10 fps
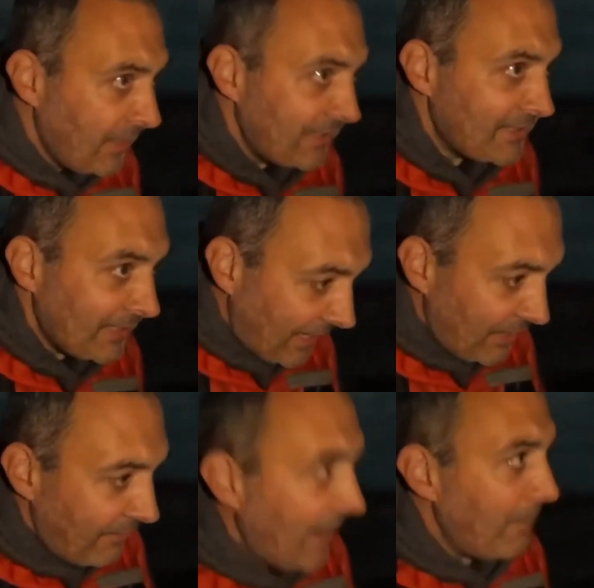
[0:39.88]
still kind of
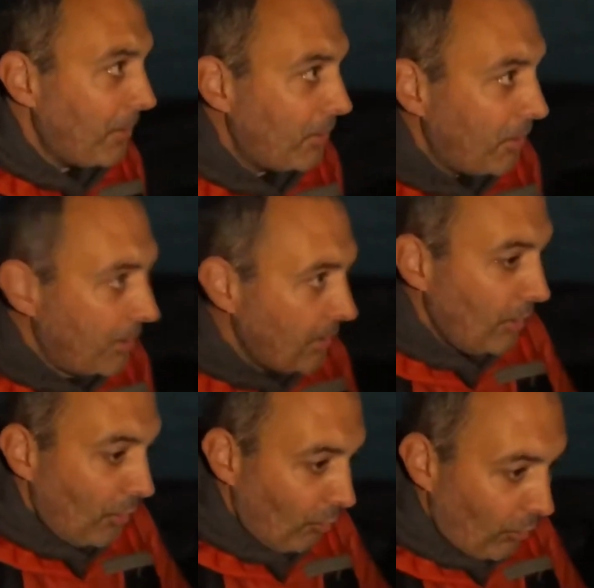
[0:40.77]
am,
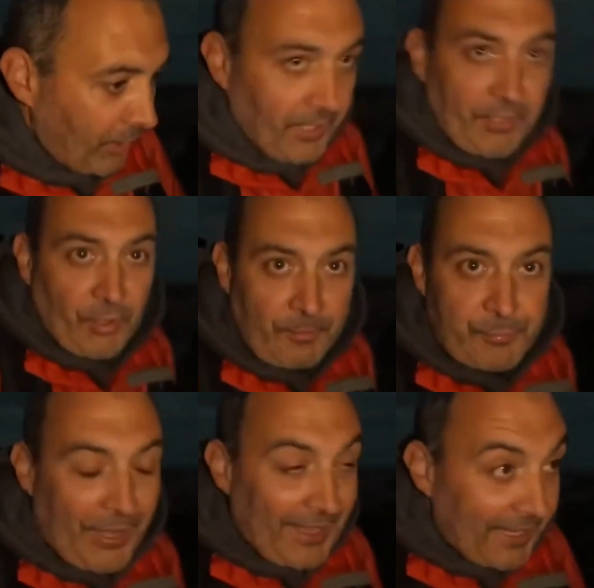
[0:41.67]
walking into a
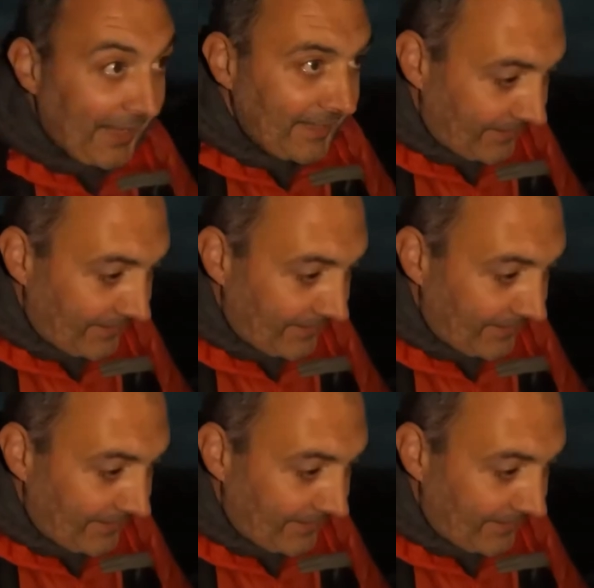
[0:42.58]
bright light